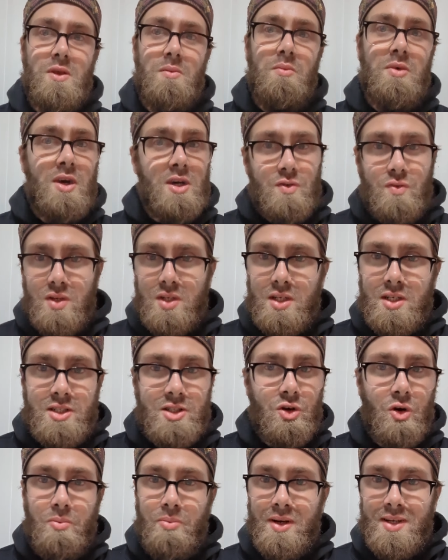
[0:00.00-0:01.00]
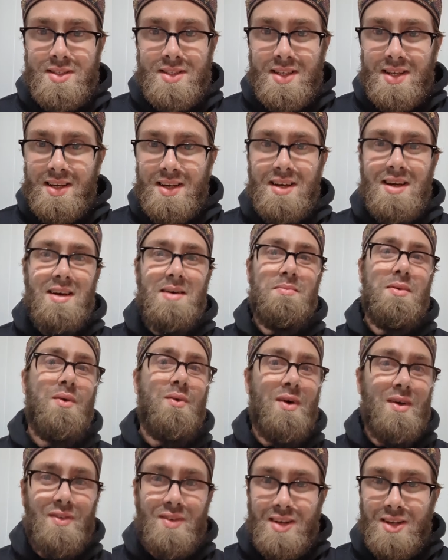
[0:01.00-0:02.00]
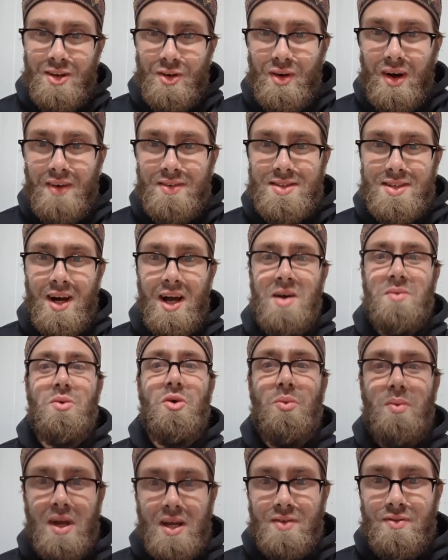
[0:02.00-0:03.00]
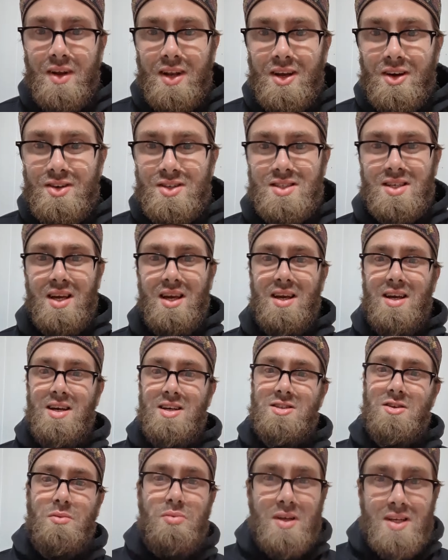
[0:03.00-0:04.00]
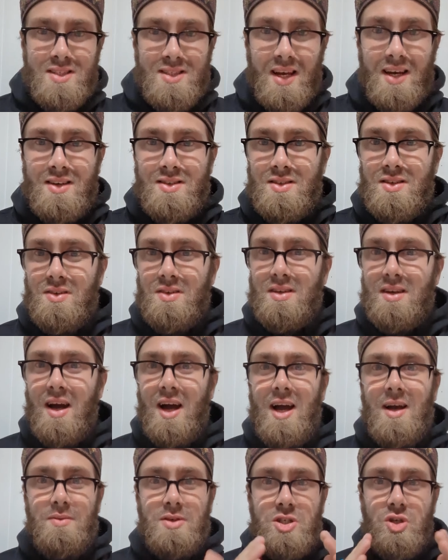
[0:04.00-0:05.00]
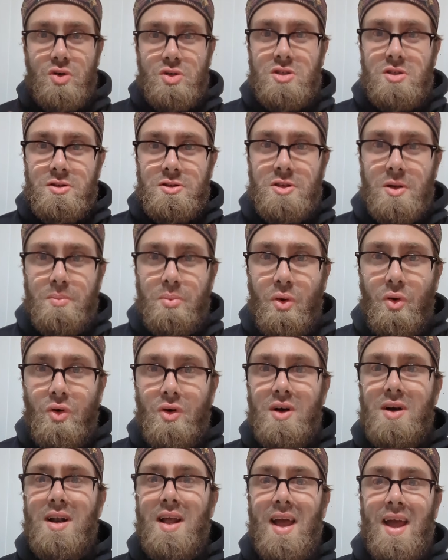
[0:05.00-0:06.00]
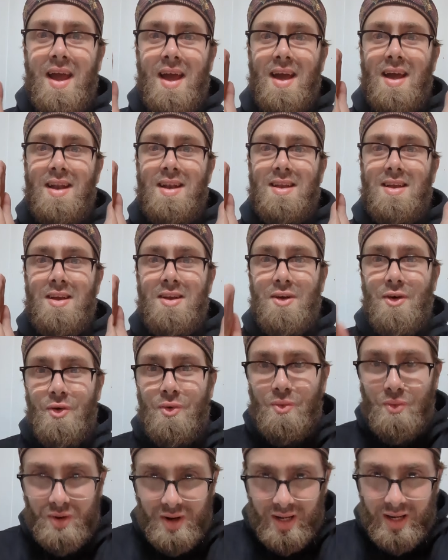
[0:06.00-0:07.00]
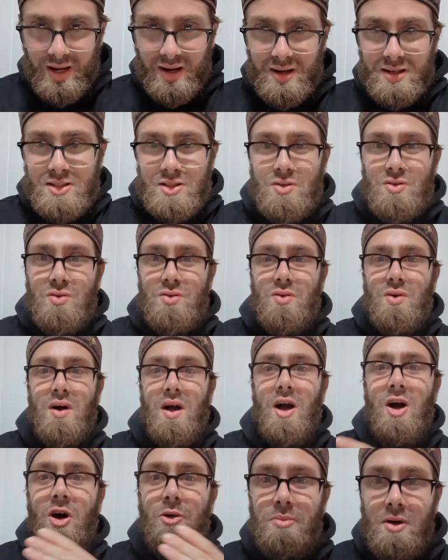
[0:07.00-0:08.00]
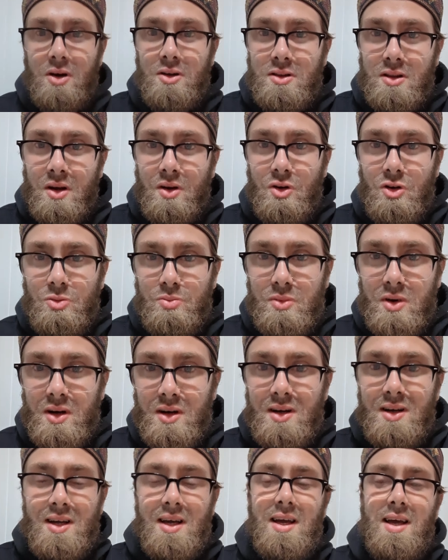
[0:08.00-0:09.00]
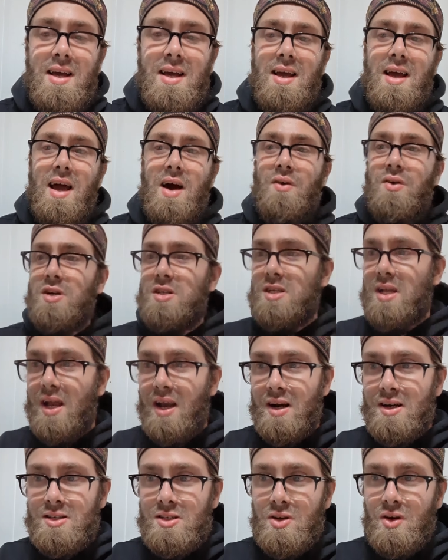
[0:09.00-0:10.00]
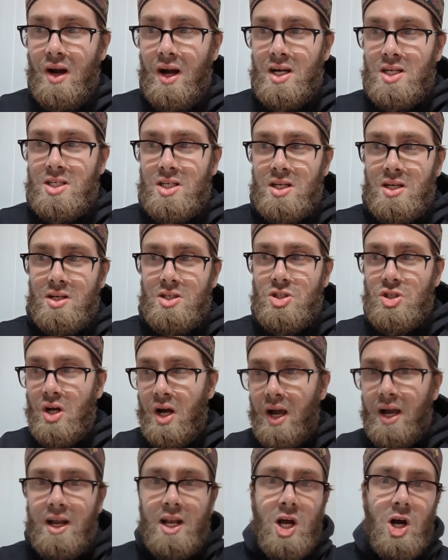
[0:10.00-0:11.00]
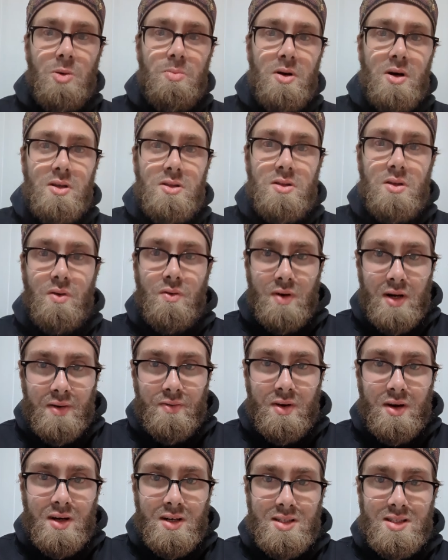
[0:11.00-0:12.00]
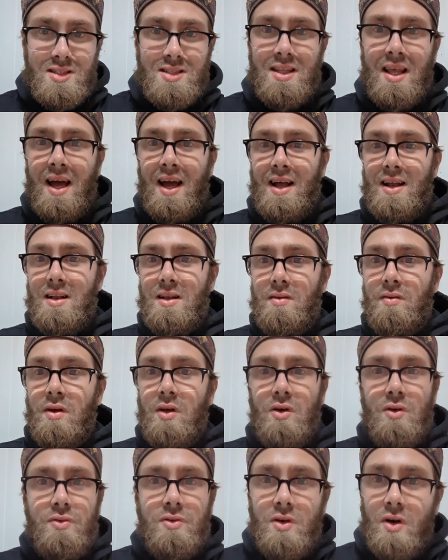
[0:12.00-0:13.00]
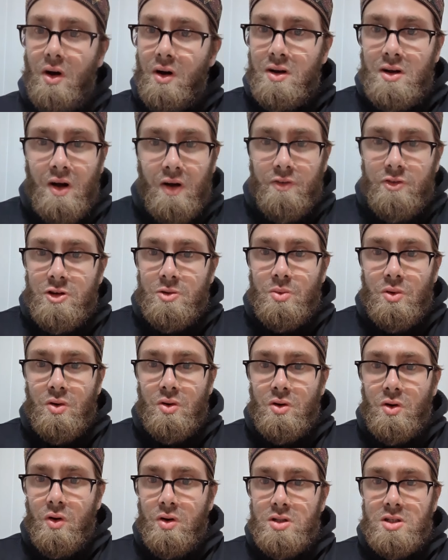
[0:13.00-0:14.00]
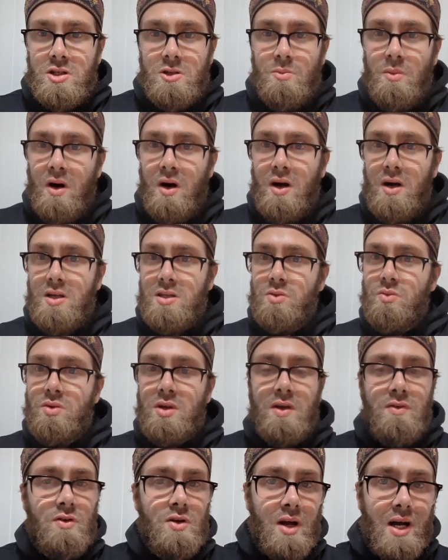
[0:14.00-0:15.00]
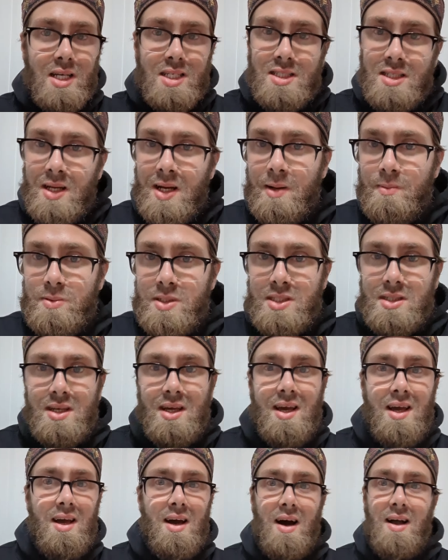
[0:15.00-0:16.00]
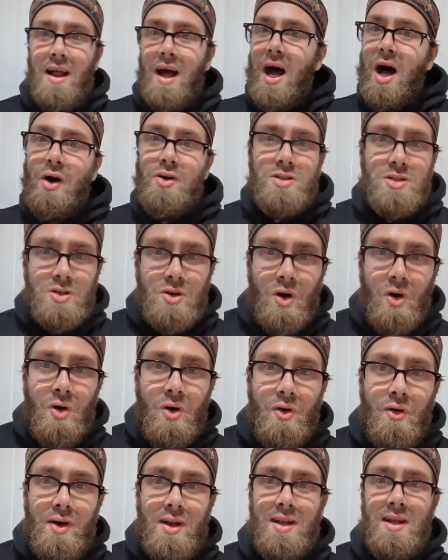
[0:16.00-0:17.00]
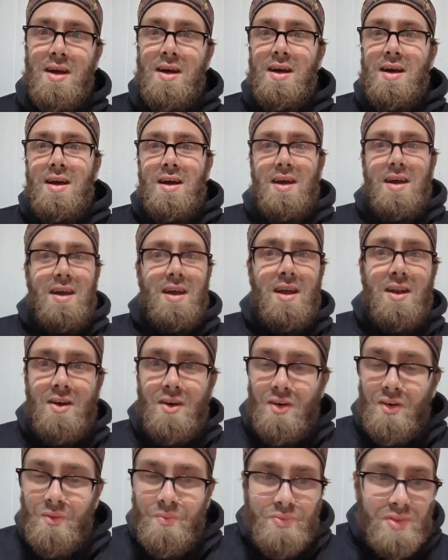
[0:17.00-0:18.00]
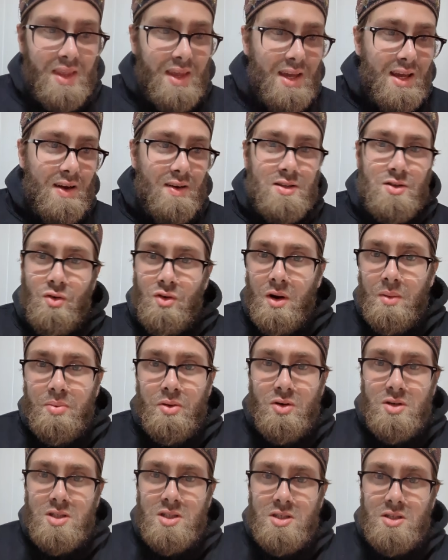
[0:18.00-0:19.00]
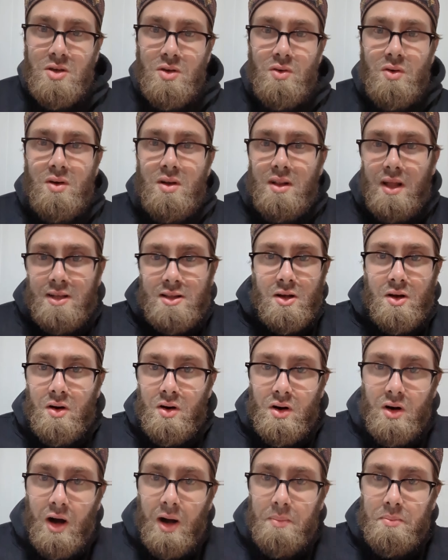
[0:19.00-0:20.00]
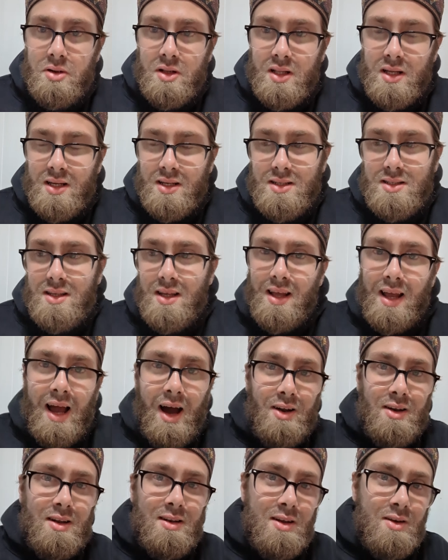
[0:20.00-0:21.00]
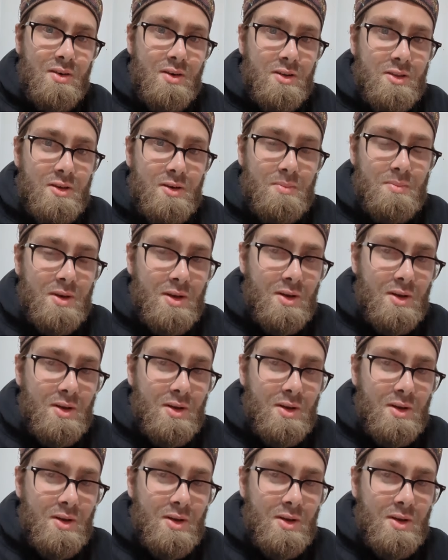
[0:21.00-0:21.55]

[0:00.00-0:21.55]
because we're just so busy. But when we do have time, we'll make videos. So please like and subscribe, show some support. And, you know, we're here to help out the Ummah. And we're here to actually try and help out the reverts that, you know, feel uncomfortable going to the mosque. We'll give you guys tips on how to go and you know, if someone approaches you, like the Haram police, like how to deal with them,